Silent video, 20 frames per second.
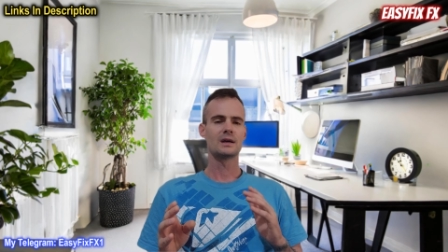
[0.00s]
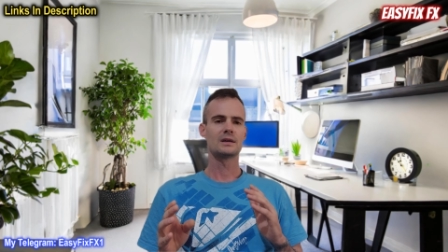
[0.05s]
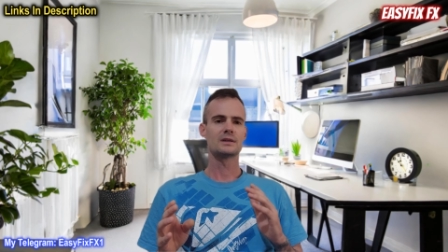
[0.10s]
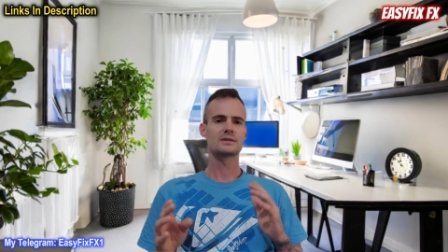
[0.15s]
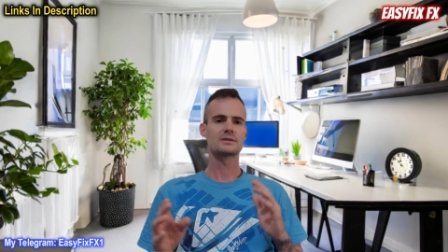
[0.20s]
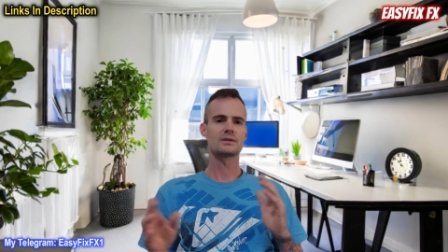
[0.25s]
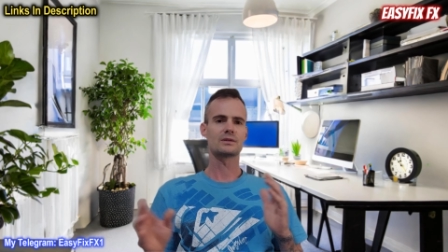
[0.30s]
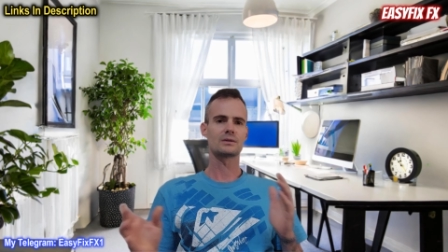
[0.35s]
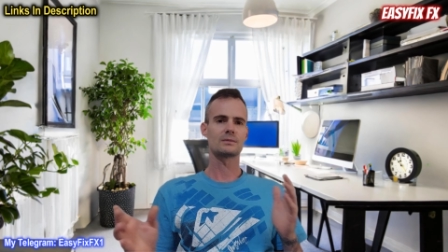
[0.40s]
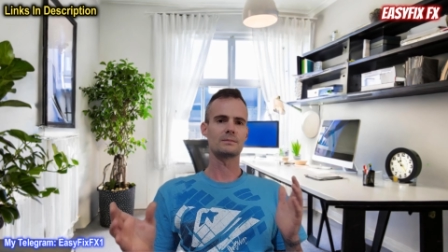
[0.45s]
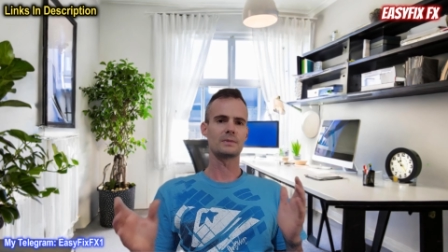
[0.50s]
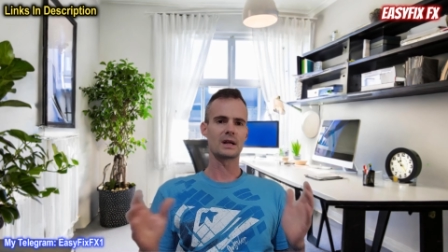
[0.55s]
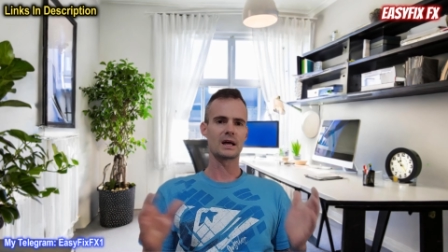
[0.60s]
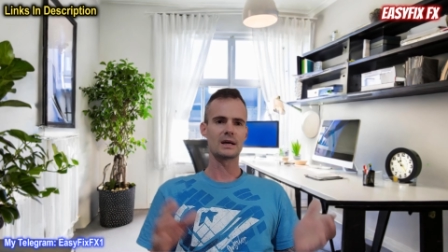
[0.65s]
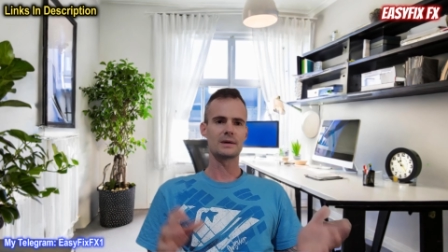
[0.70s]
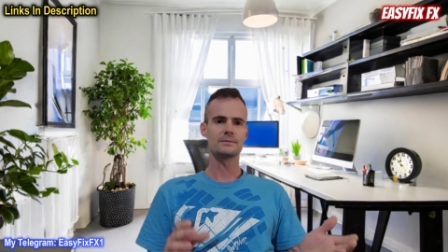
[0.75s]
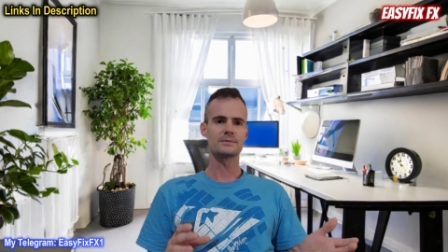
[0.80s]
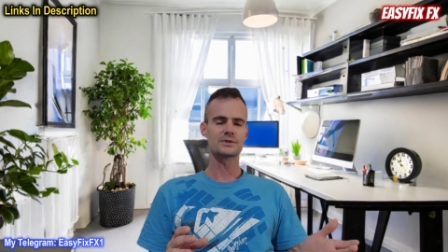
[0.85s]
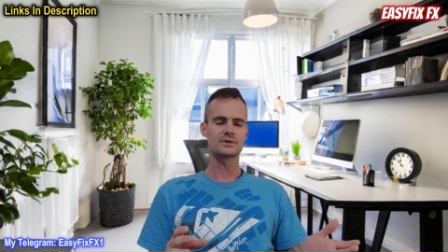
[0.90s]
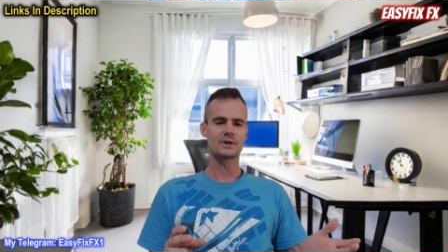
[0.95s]
still
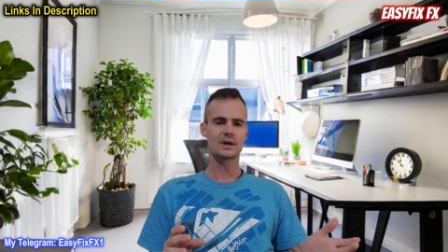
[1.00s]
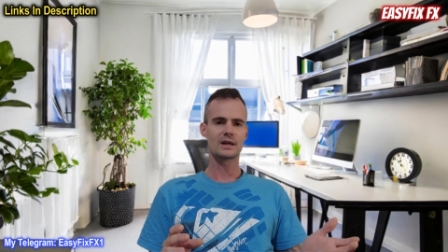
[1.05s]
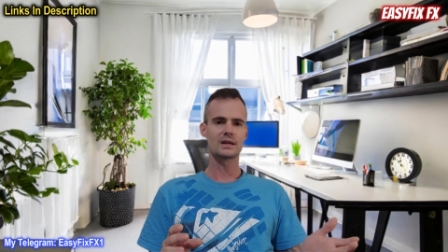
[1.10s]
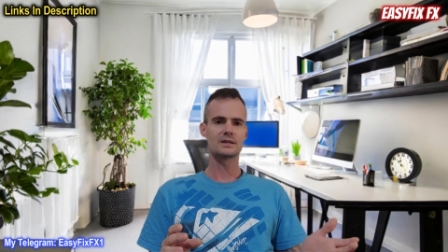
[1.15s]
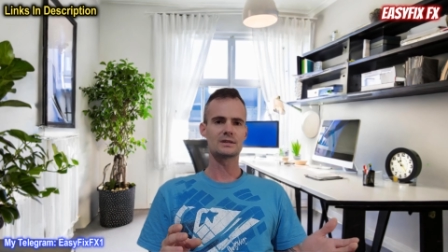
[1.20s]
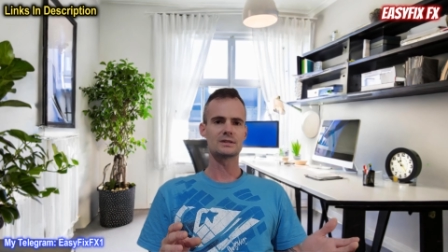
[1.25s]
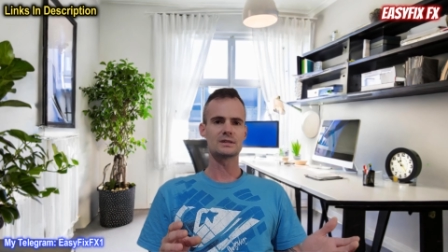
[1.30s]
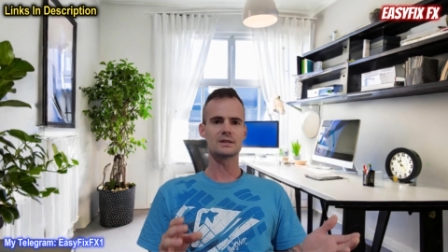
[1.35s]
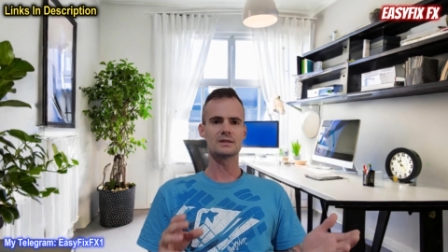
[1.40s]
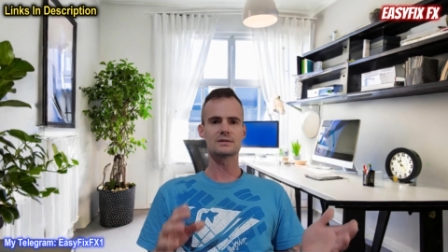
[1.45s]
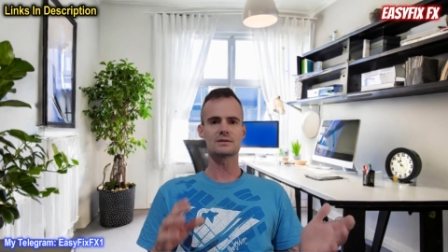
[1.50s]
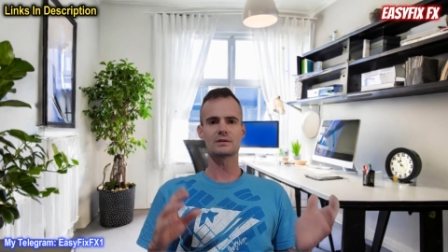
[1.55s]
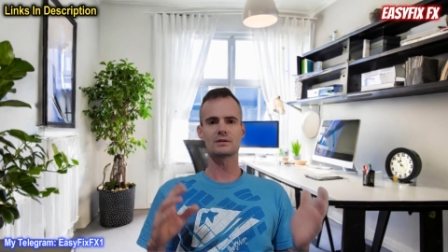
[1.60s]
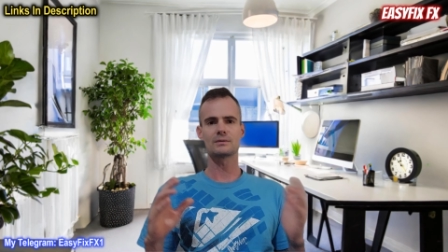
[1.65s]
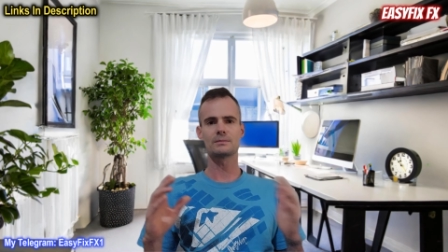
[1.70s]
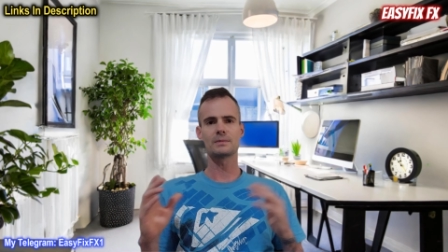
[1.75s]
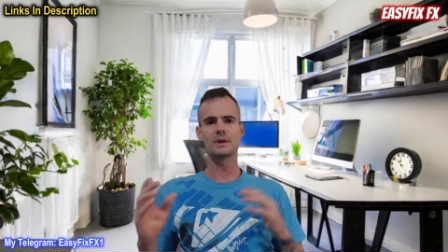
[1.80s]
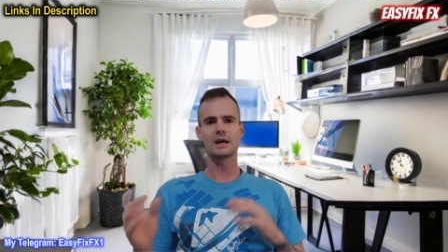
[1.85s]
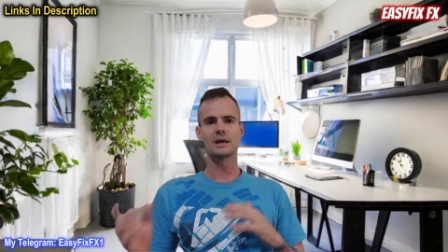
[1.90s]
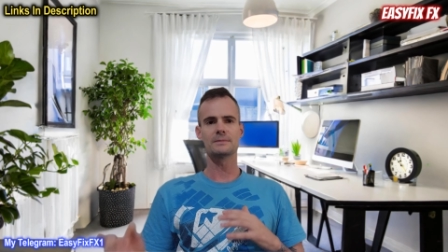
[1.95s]
blame strategy still
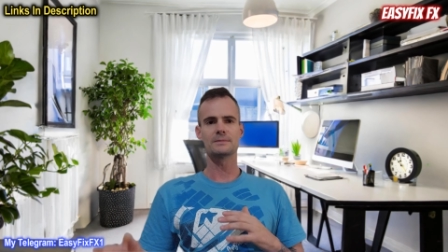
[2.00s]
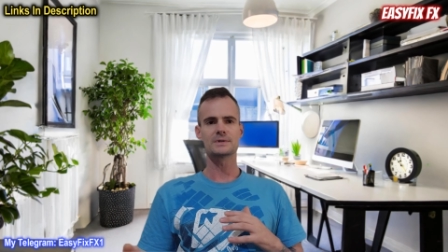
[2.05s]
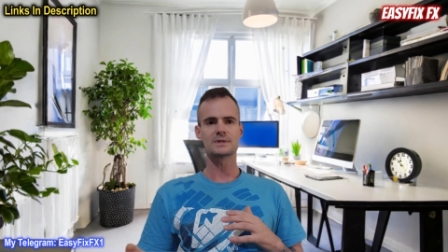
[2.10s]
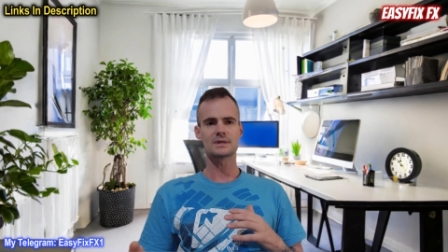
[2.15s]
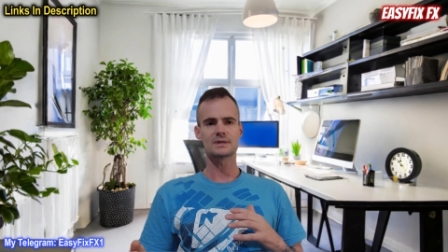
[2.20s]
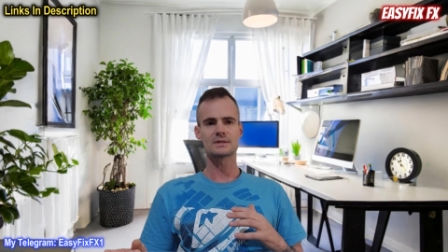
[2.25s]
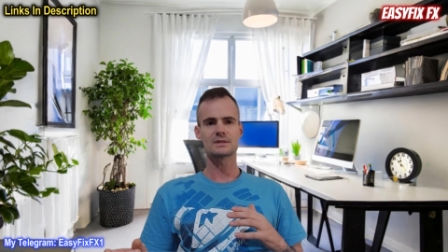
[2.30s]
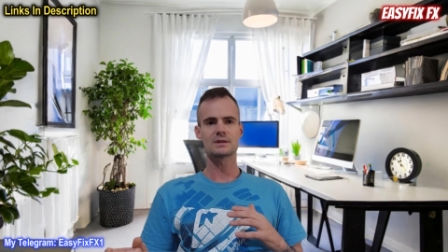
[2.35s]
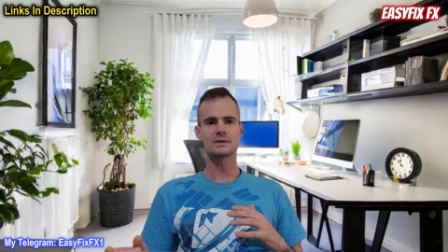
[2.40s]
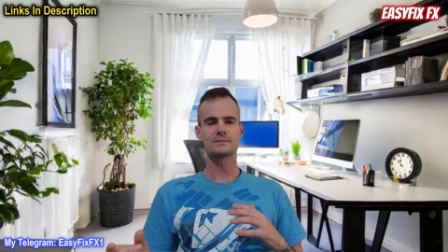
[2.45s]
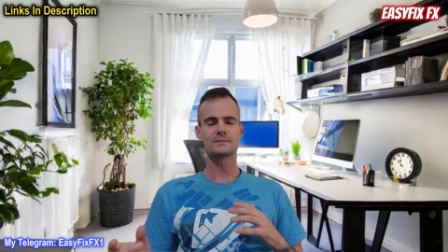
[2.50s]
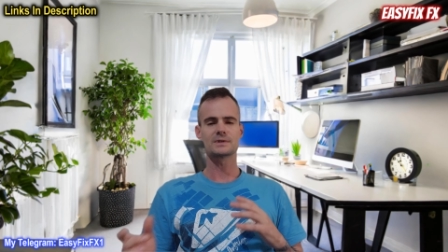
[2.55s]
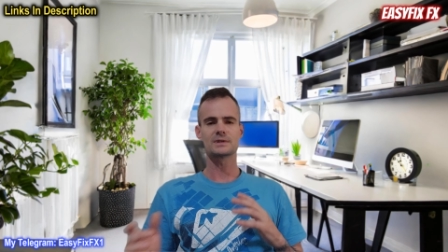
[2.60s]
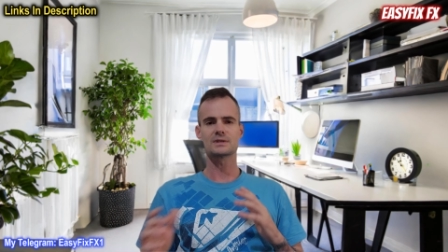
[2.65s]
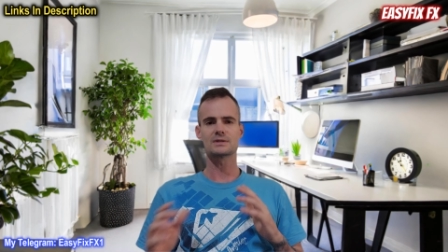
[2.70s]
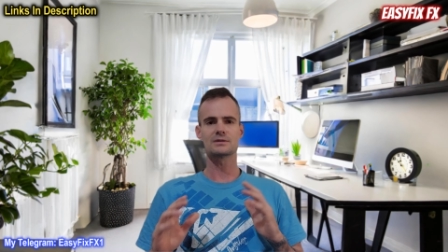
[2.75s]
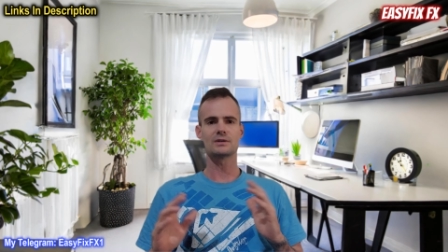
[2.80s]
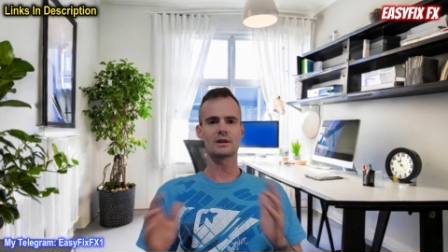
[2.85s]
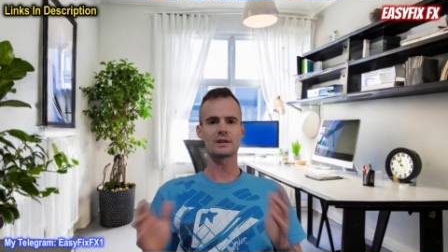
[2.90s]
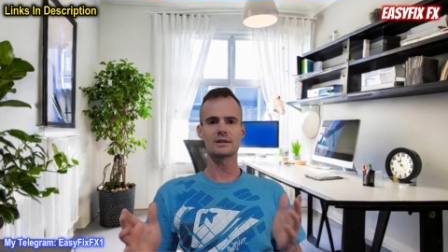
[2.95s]
blame systems
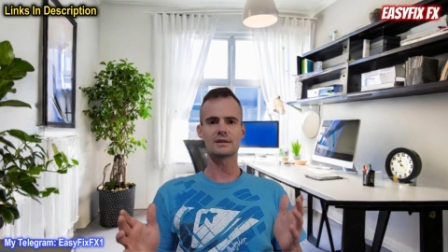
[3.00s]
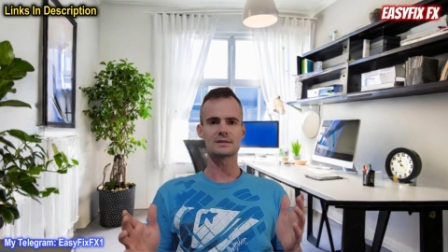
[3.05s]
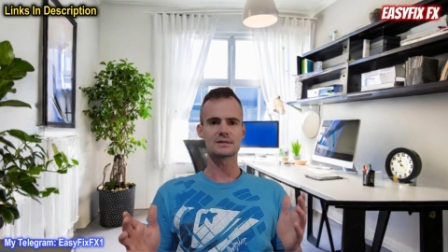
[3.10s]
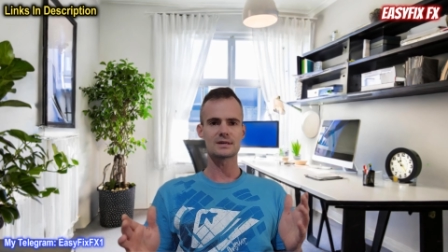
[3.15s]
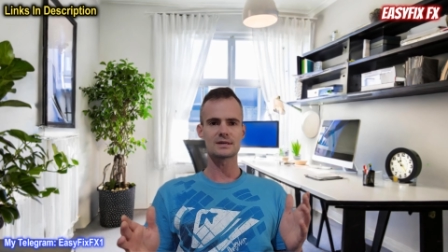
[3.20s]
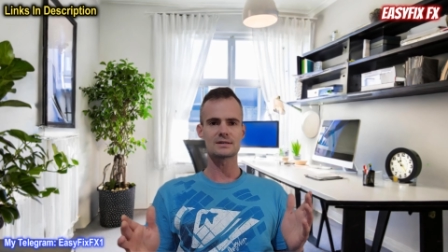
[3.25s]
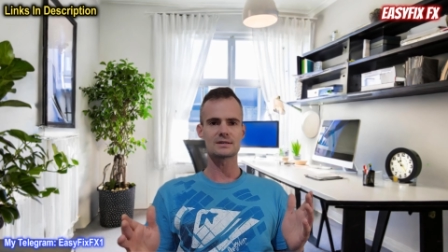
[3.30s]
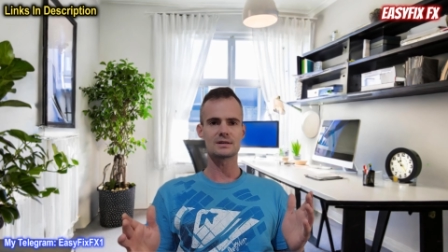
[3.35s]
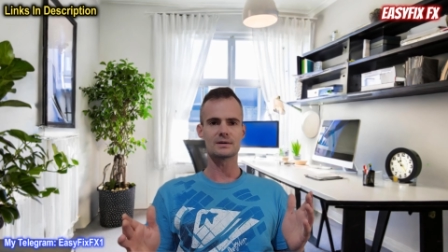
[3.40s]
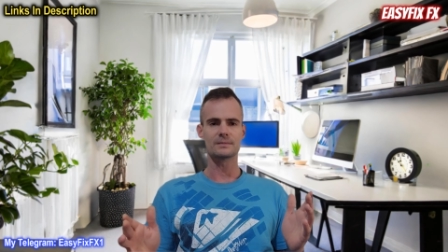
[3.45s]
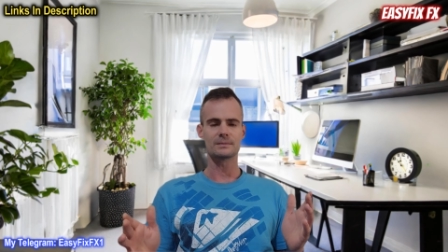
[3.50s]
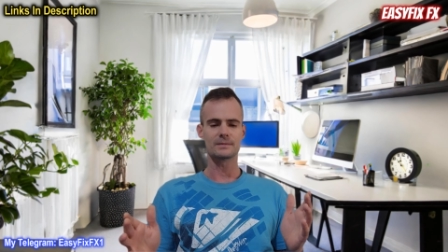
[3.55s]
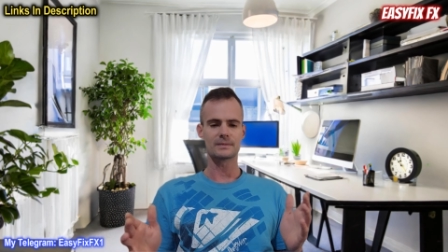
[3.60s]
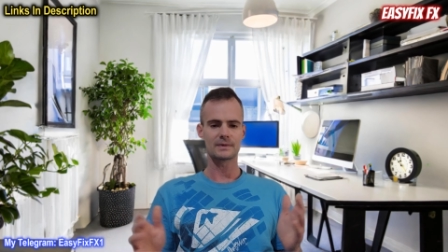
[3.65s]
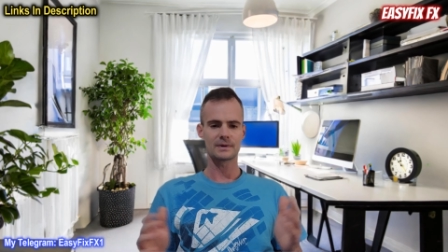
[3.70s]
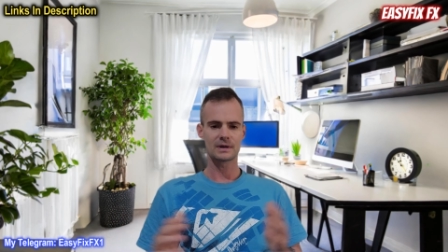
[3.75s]
it's not the system